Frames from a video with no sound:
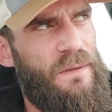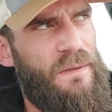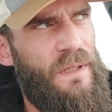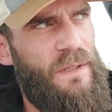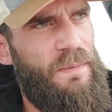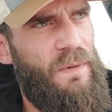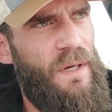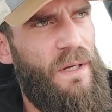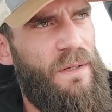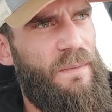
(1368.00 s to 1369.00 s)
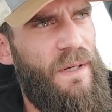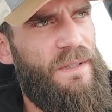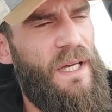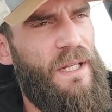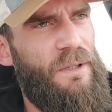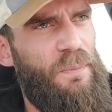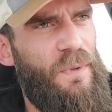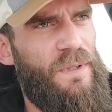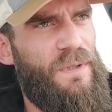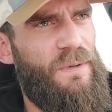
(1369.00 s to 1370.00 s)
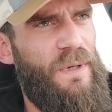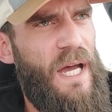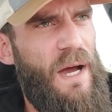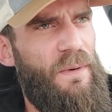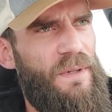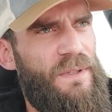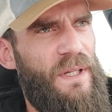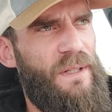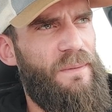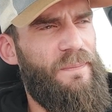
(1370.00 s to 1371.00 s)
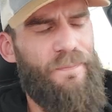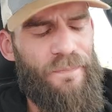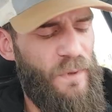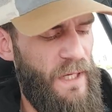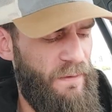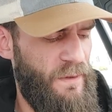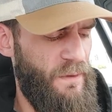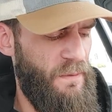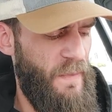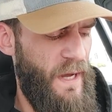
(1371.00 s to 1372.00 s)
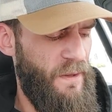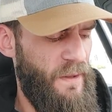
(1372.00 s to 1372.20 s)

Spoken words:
Sounds about right. My second loop was 3 hours and whatever. Do the math.